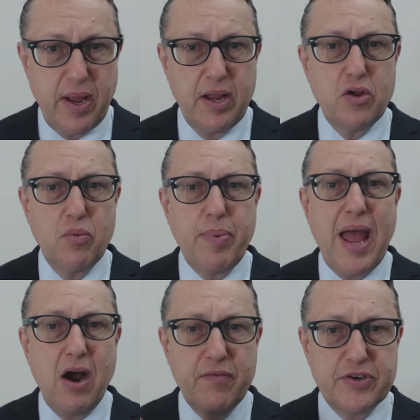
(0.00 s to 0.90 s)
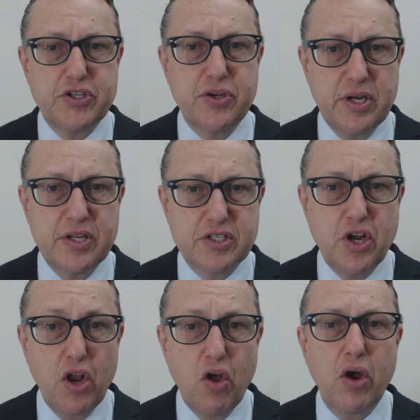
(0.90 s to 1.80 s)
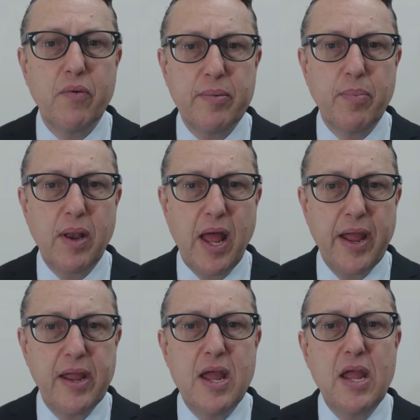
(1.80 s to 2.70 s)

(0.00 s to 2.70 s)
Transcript: Your power of attorney is no longer in play.